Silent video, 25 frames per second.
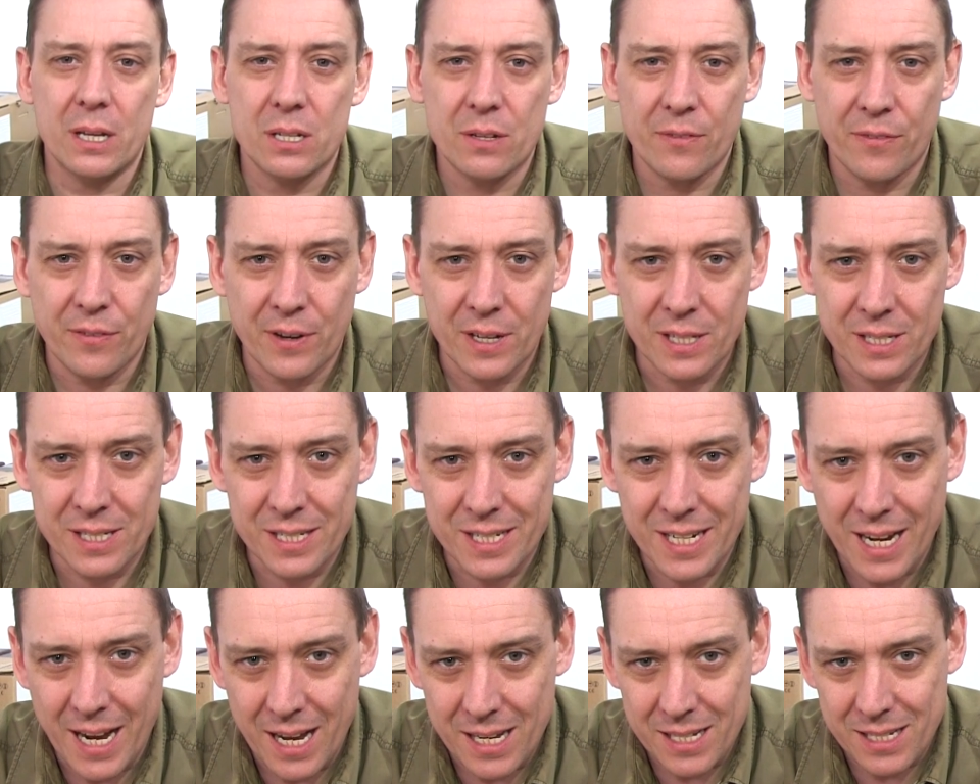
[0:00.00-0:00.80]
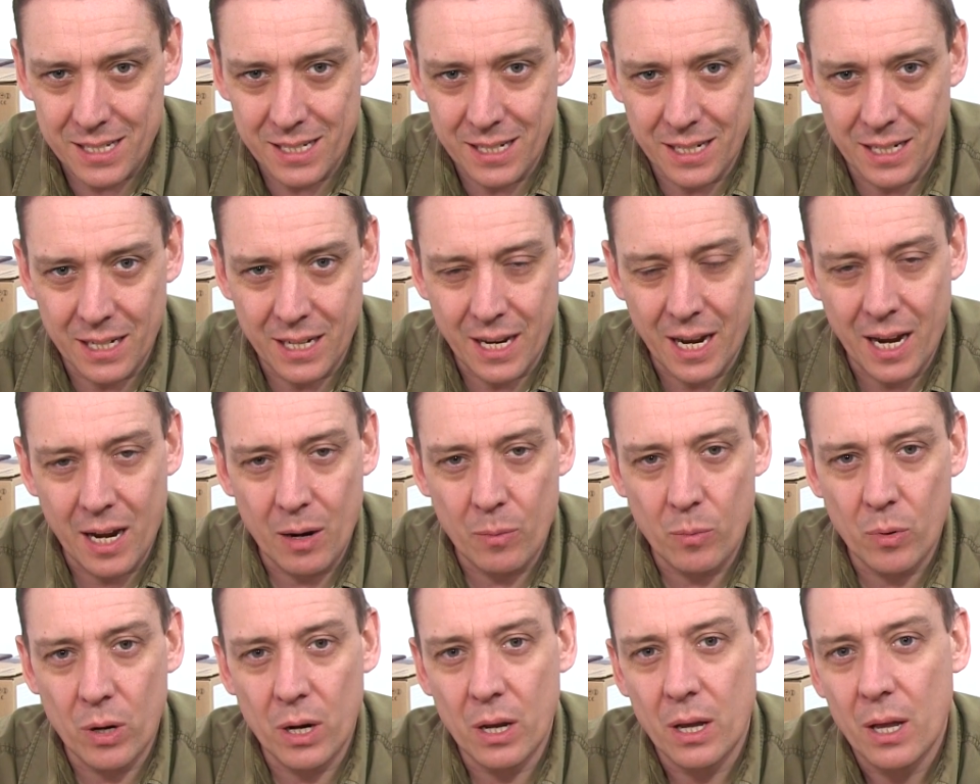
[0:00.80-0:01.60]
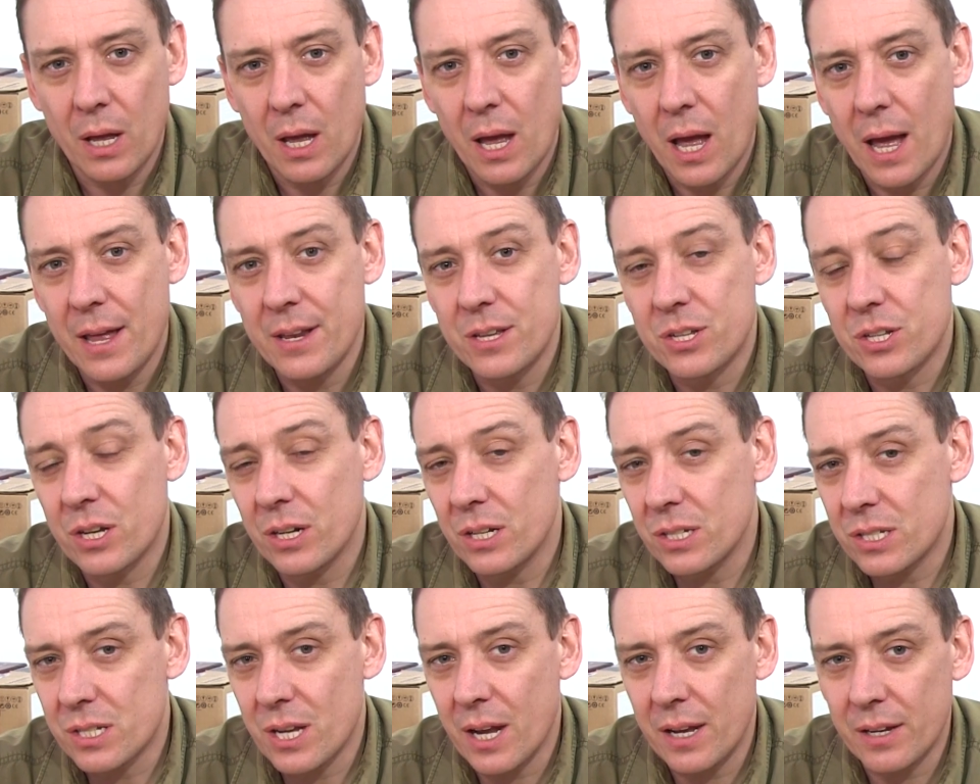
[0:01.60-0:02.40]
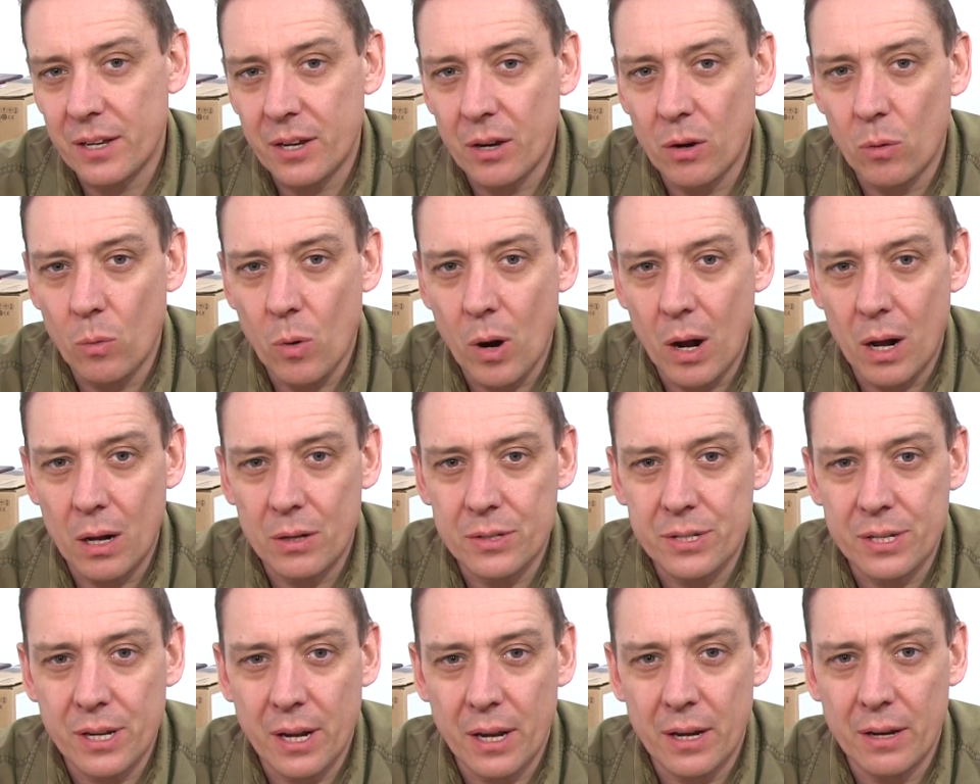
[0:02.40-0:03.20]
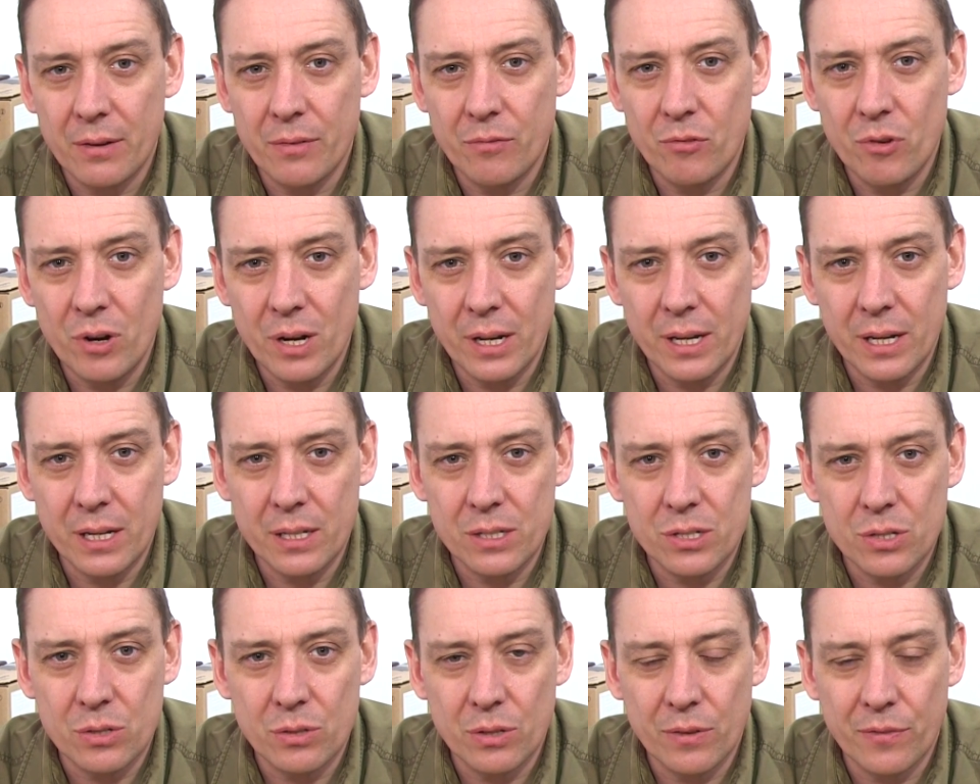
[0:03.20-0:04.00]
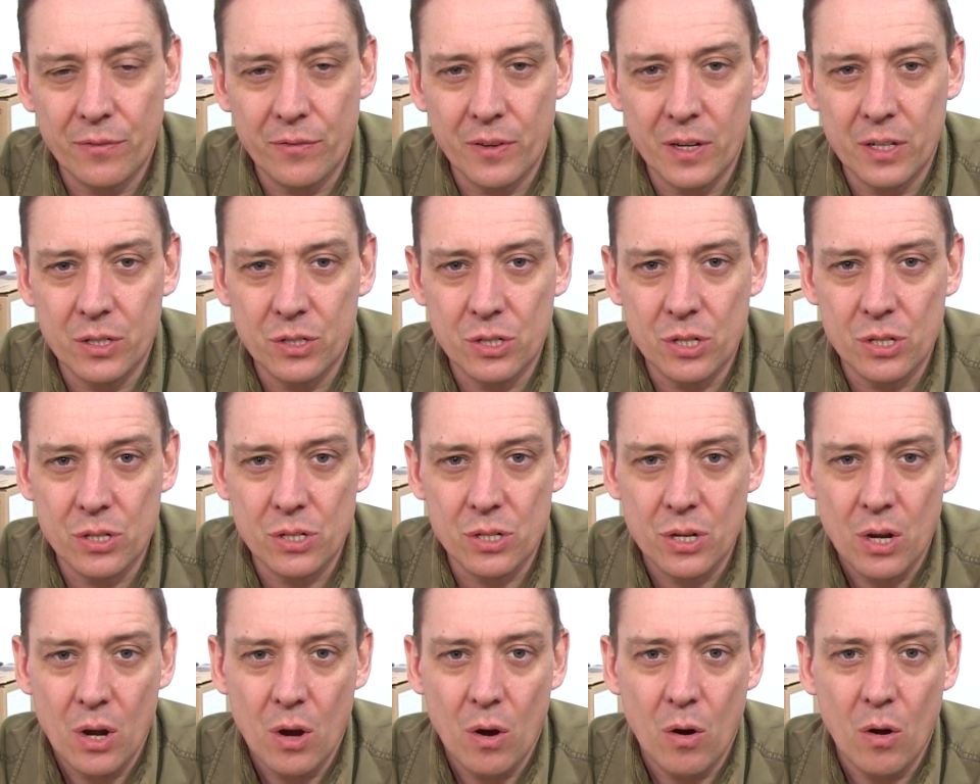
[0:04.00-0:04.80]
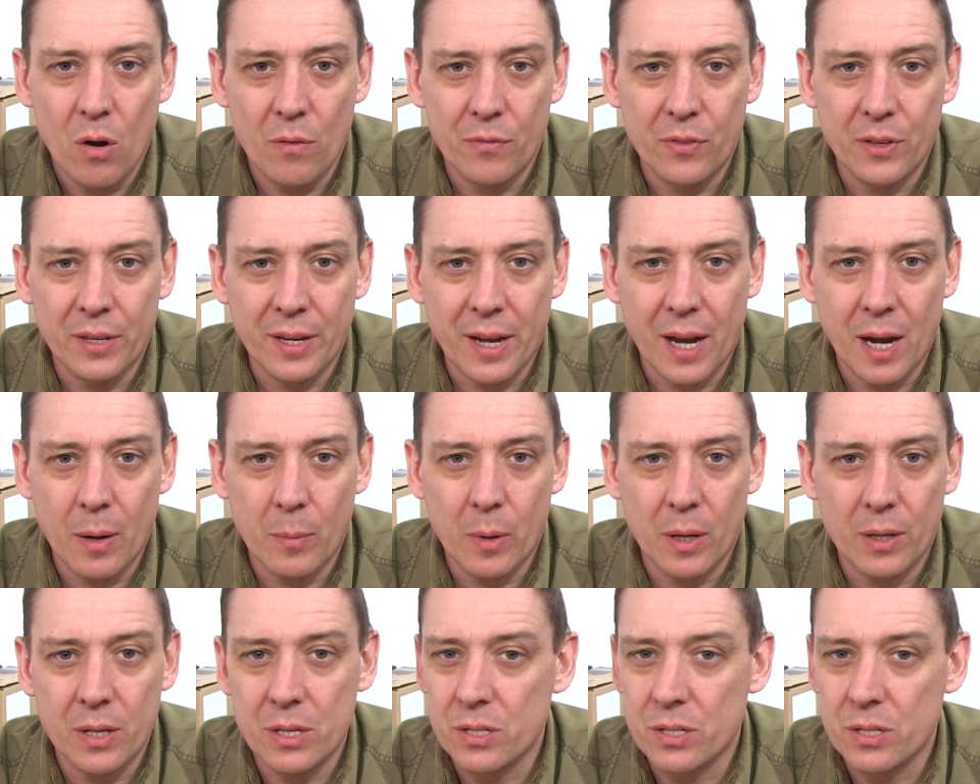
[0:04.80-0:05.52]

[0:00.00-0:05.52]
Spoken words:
is a fantastic camera, and it's going to take you a while to get really into the features of the camera.